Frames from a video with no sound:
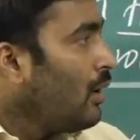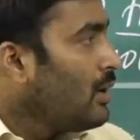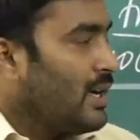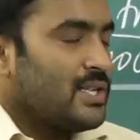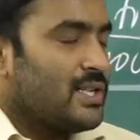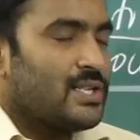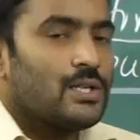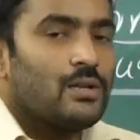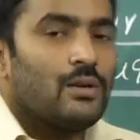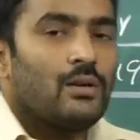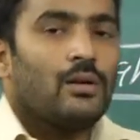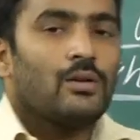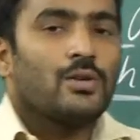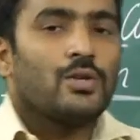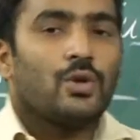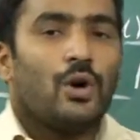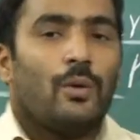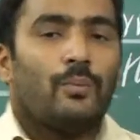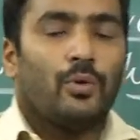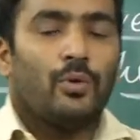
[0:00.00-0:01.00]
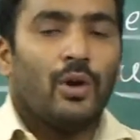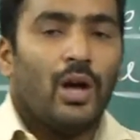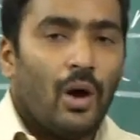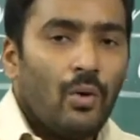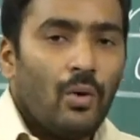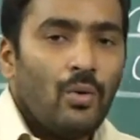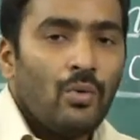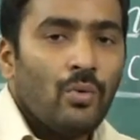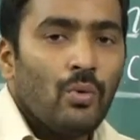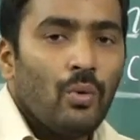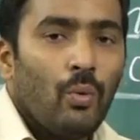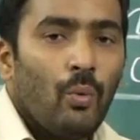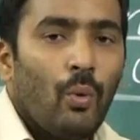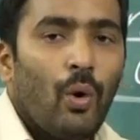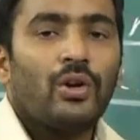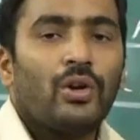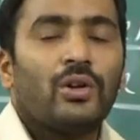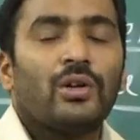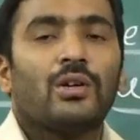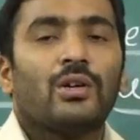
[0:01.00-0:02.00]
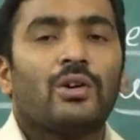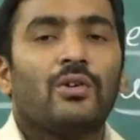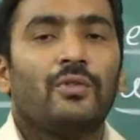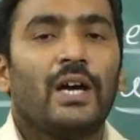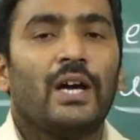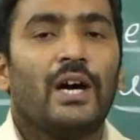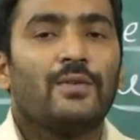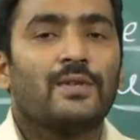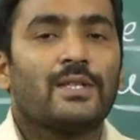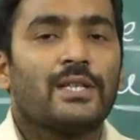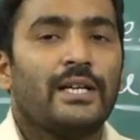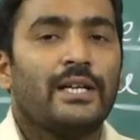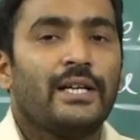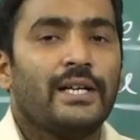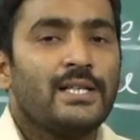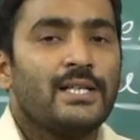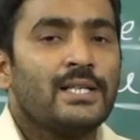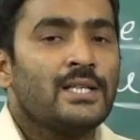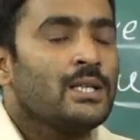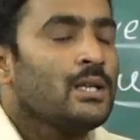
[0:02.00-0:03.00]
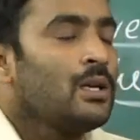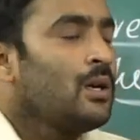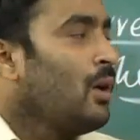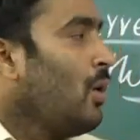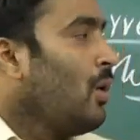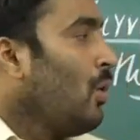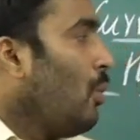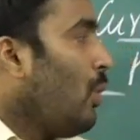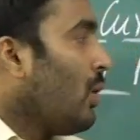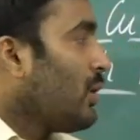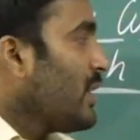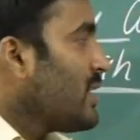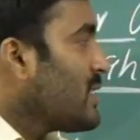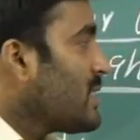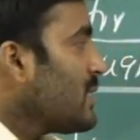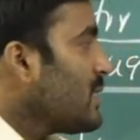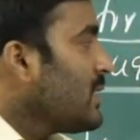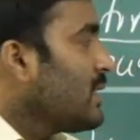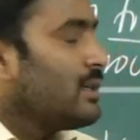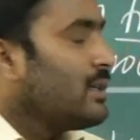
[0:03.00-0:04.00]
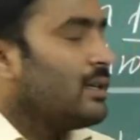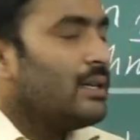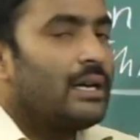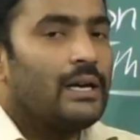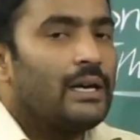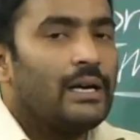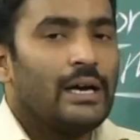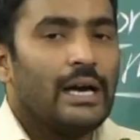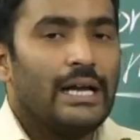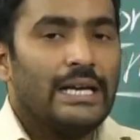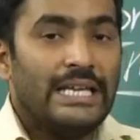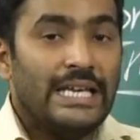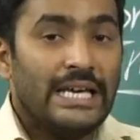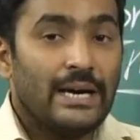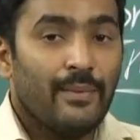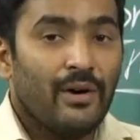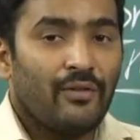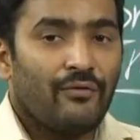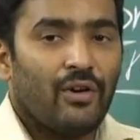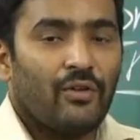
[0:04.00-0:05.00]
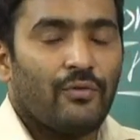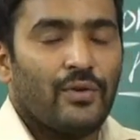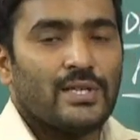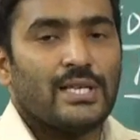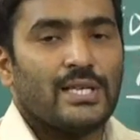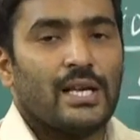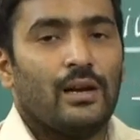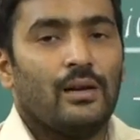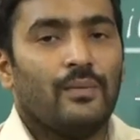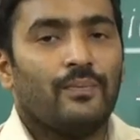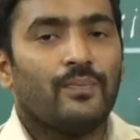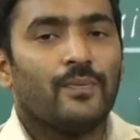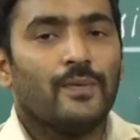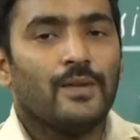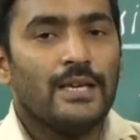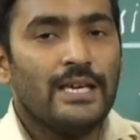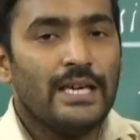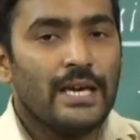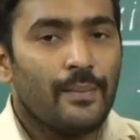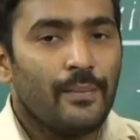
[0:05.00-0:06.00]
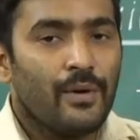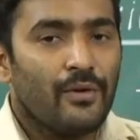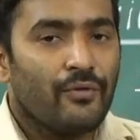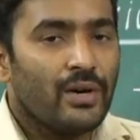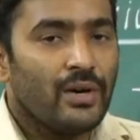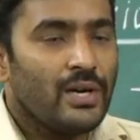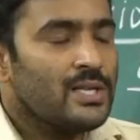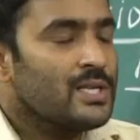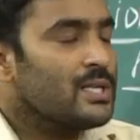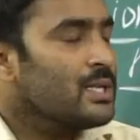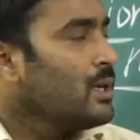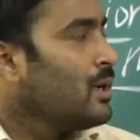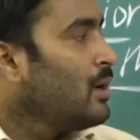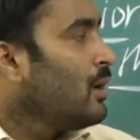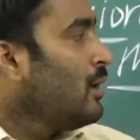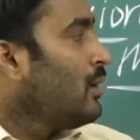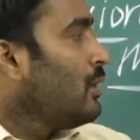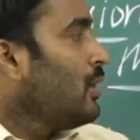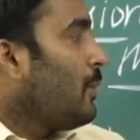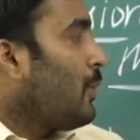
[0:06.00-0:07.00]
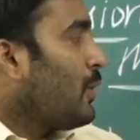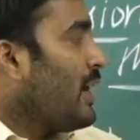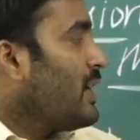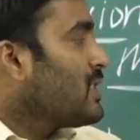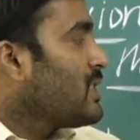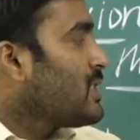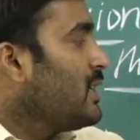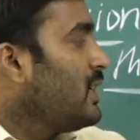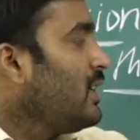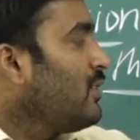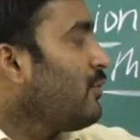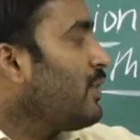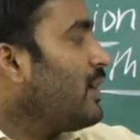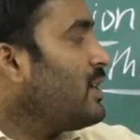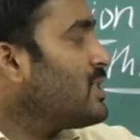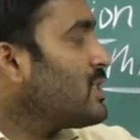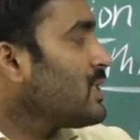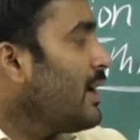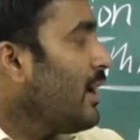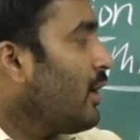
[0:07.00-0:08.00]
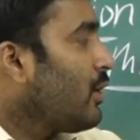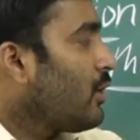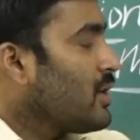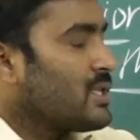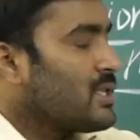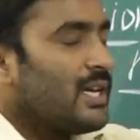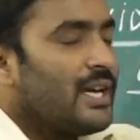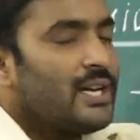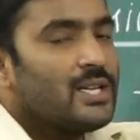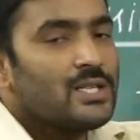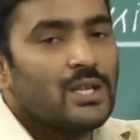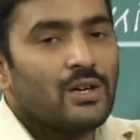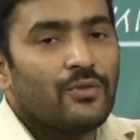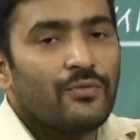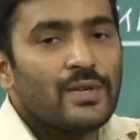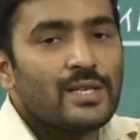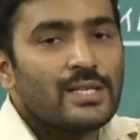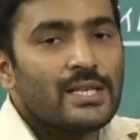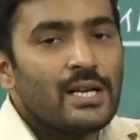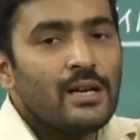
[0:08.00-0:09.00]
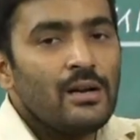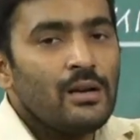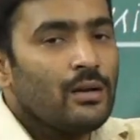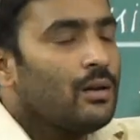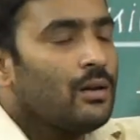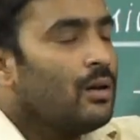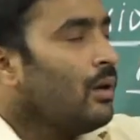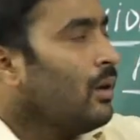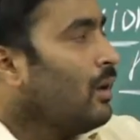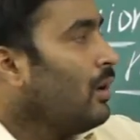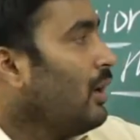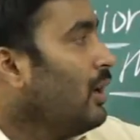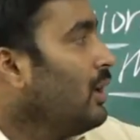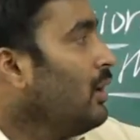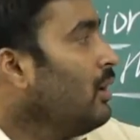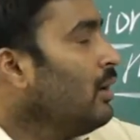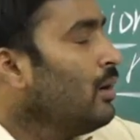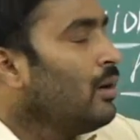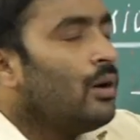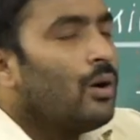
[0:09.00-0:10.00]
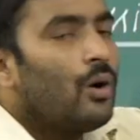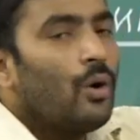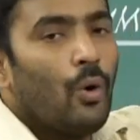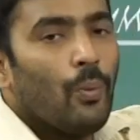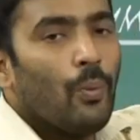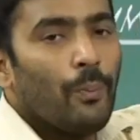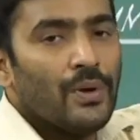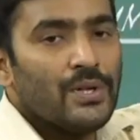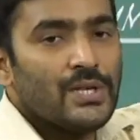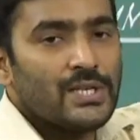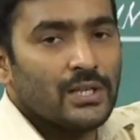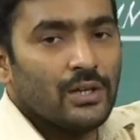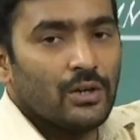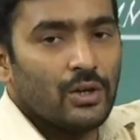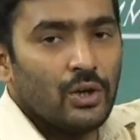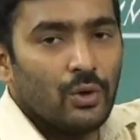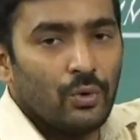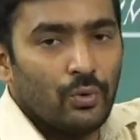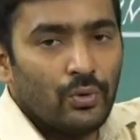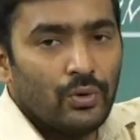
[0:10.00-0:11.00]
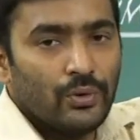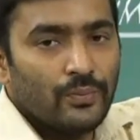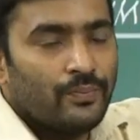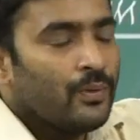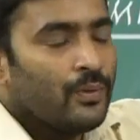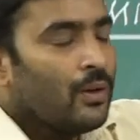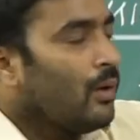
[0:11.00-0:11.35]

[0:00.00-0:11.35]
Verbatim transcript: Yes, so up to now what we have studied is what is an EMF of a cell. EMF is the potential difference across the ends of a cell in a open circuit.